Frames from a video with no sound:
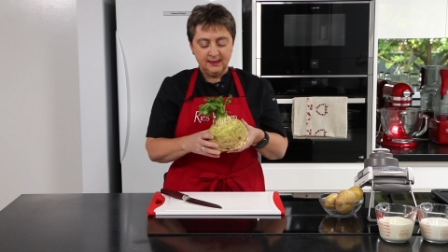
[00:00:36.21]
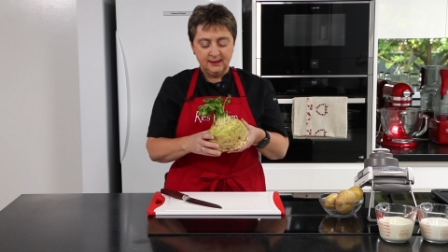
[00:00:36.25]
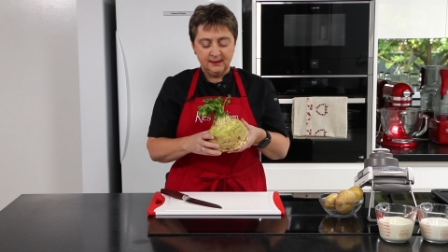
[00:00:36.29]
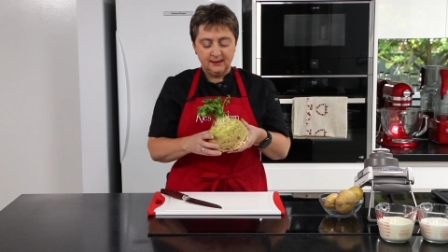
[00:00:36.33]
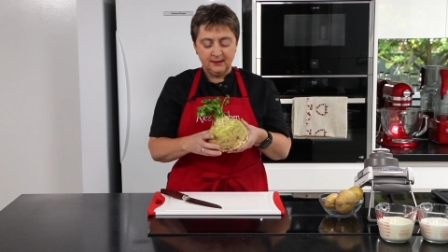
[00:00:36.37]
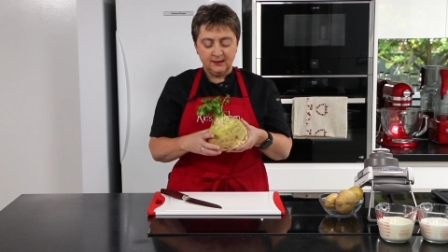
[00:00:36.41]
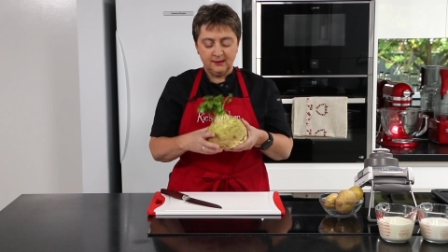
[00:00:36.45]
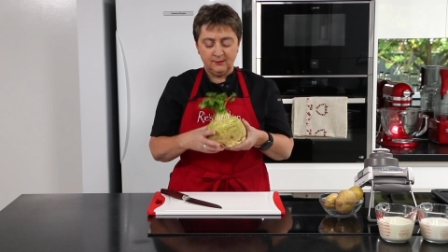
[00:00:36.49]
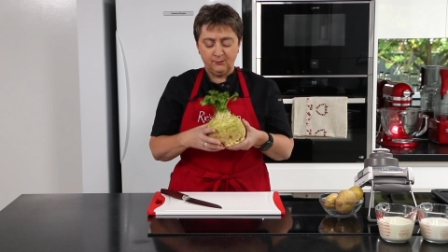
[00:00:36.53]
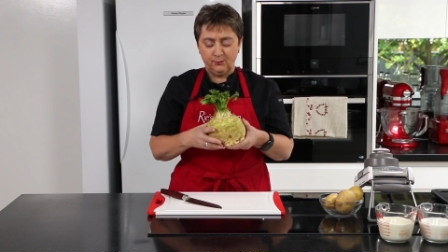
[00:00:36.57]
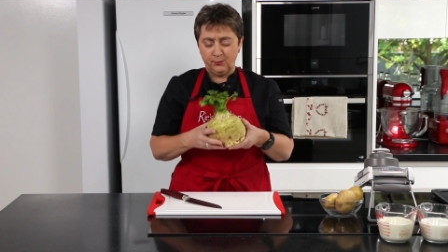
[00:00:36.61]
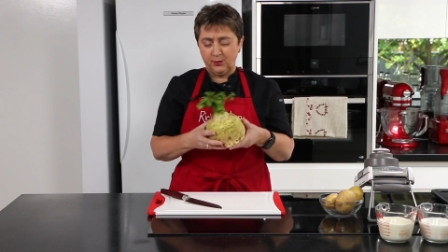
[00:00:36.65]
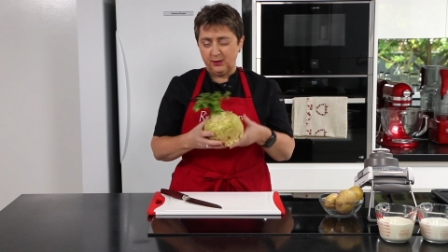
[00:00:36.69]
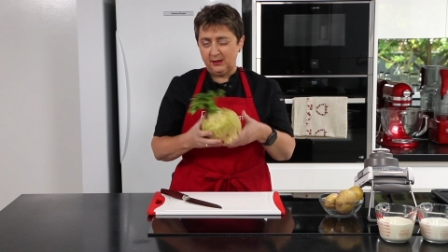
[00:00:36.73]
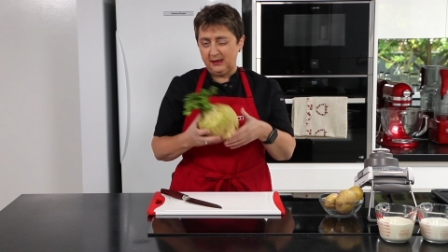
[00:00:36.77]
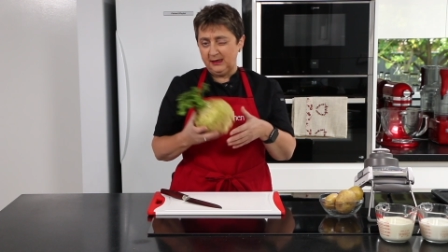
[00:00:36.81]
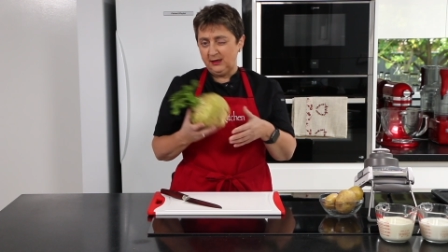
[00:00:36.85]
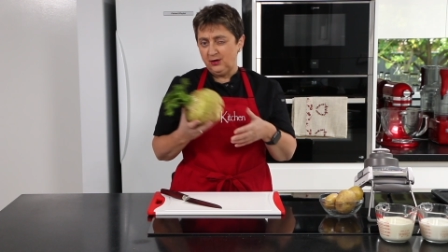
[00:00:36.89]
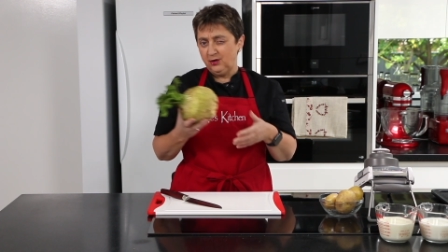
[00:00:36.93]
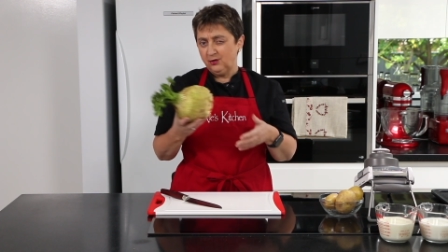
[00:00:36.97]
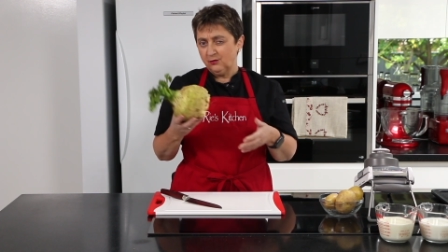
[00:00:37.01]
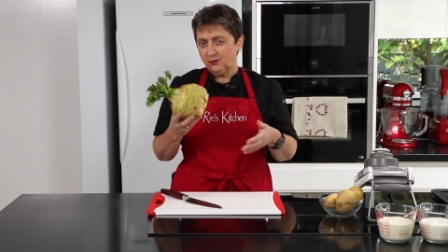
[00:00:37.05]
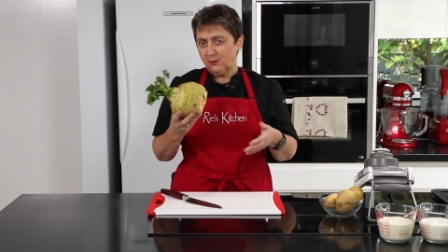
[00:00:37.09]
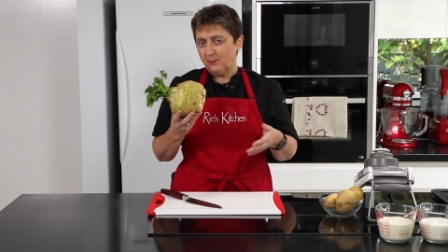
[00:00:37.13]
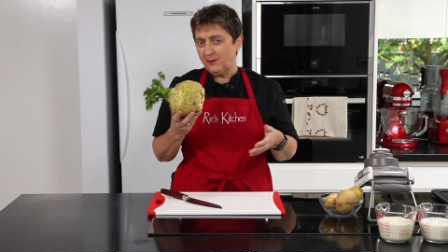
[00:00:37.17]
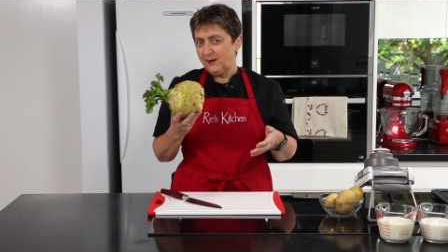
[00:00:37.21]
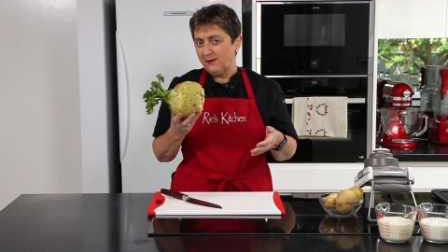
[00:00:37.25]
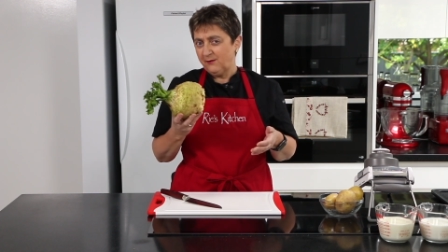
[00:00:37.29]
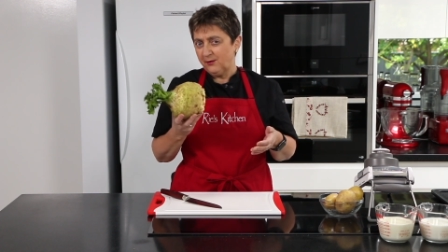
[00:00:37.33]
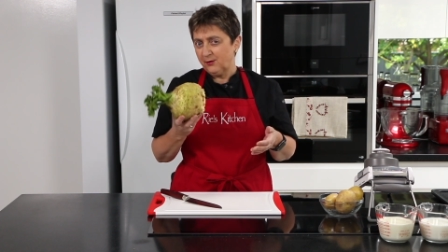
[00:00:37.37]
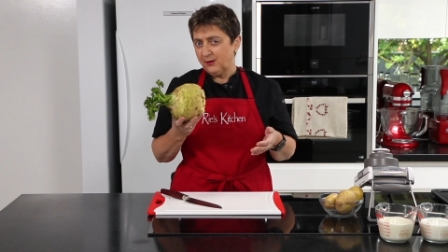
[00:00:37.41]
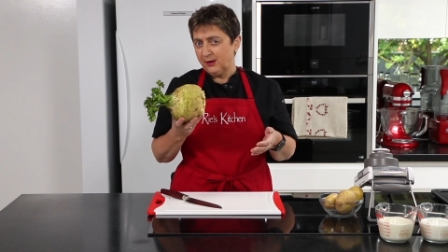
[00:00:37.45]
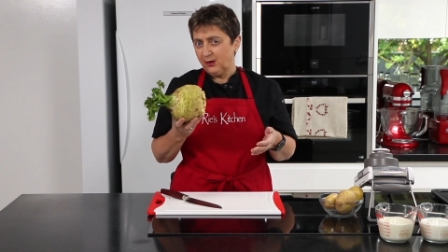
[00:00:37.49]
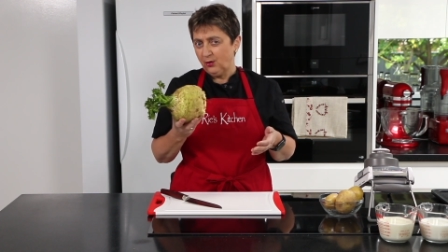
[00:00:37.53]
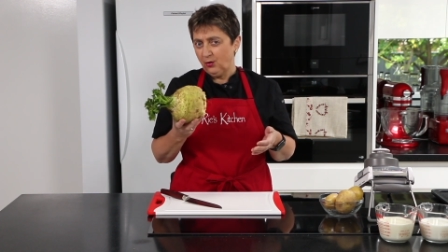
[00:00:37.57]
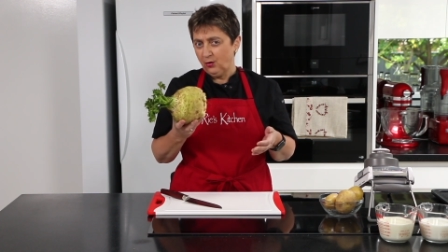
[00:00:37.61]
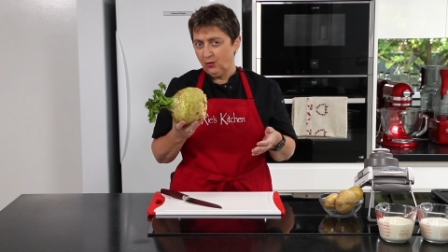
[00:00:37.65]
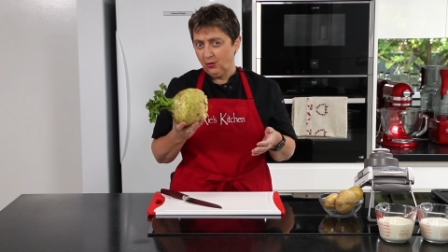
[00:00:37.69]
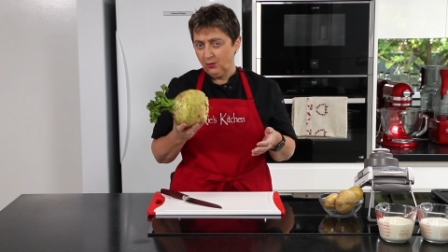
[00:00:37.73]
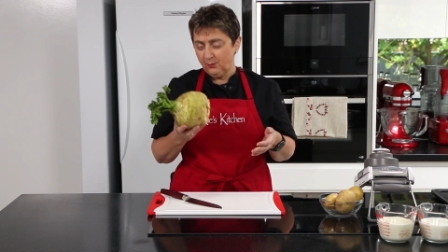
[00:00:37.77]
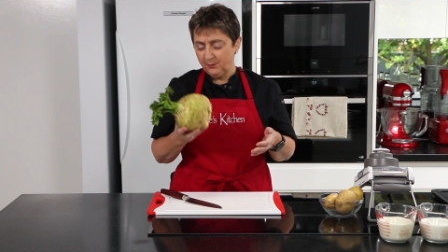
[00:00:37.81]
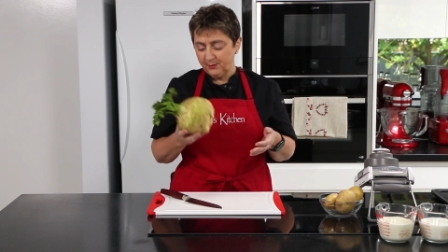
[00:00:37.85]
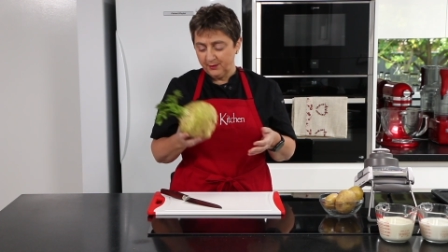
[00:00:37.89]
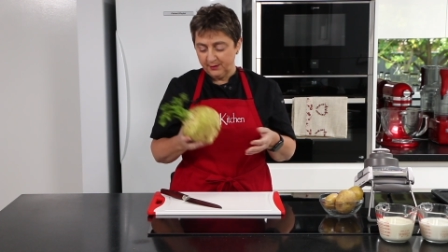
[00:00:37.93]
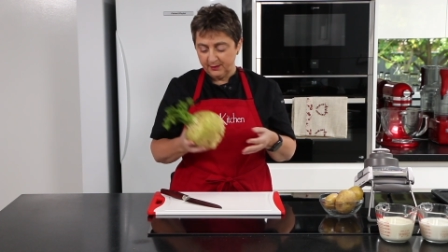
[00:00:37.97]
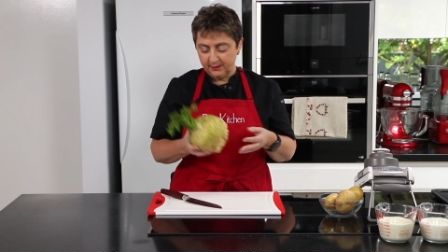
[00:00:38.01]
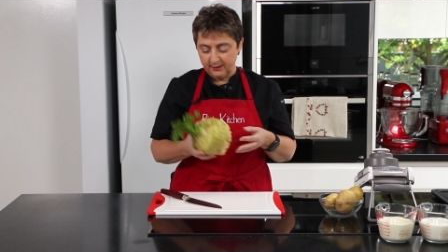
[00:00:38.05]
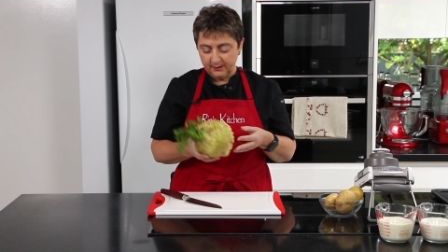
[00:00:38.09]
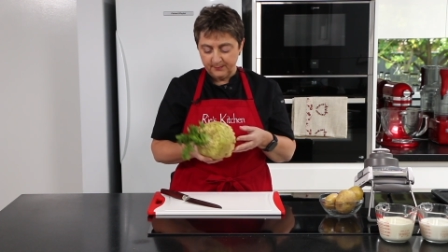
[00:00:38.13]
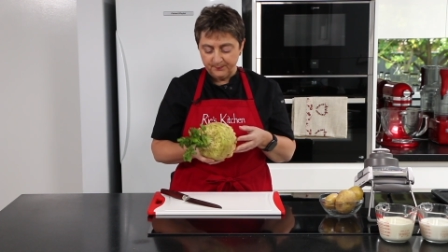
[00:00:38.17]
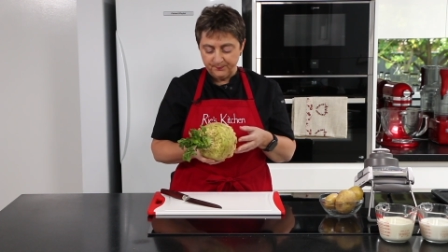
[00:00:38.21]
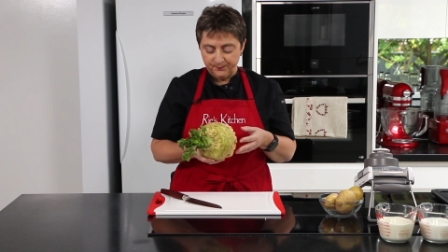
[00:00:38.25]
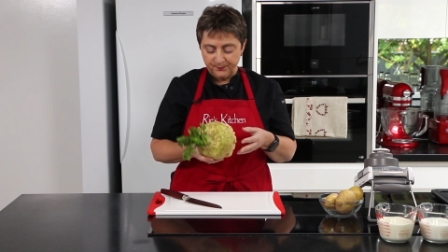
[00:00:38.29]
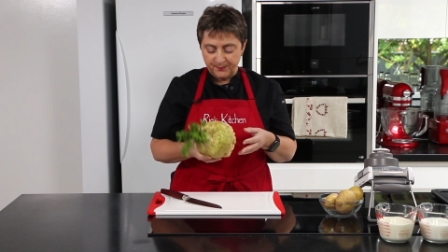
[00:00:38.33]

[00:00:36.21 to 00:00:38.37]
but in Europe, they're very common.